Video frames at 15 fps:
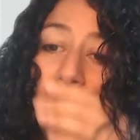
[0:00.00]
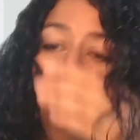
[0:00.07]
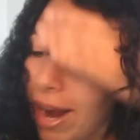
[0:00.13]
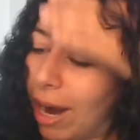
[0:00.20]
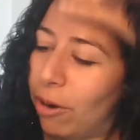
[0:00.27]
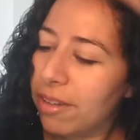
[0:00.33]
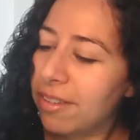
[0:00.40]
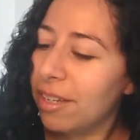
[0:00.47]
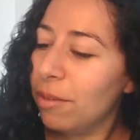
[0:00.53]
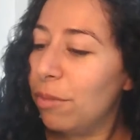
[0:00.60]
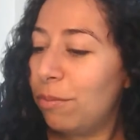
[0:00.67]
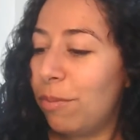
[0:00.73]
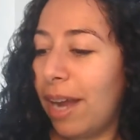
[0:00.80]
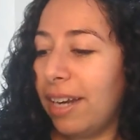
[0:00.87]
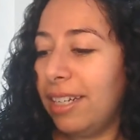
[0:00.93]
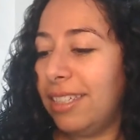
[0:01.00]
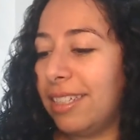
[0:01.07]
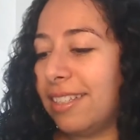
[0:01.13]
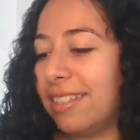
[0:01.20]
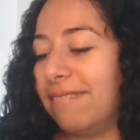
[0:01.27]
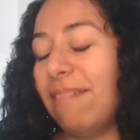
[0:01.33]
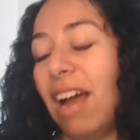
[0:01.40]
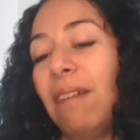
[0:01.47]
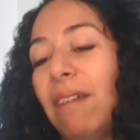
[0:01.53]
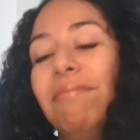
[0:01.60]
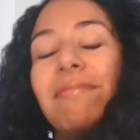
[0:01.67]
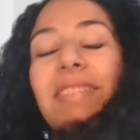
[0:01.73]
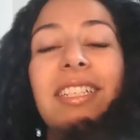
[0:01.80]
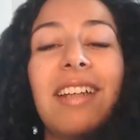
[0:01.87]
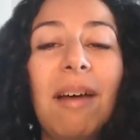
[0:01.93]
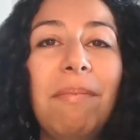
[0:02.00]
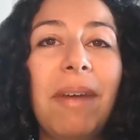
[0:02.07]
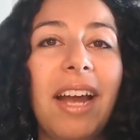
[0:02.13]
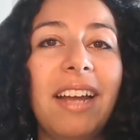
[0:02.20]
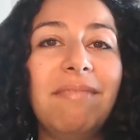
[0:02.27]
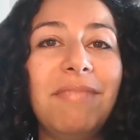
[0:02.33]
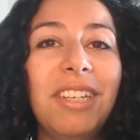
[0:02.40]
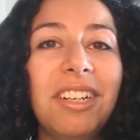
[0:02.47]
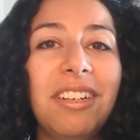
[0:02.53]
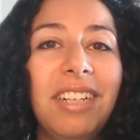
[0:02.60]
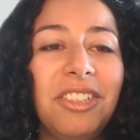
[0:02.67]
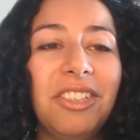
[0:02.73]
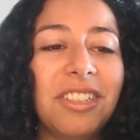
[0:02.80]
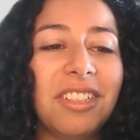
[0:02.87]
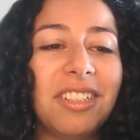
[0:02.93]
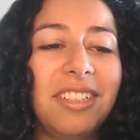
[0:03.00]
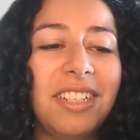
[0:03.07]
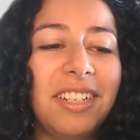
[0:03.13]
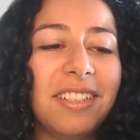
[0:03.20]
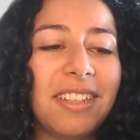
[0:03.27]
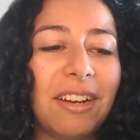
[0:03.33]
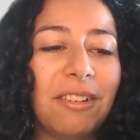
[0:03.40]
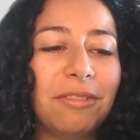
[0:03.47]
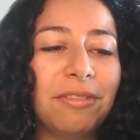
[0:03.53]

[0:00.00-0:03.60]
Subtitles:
right, awesome. Well, why don't you just start by, introducing yourself?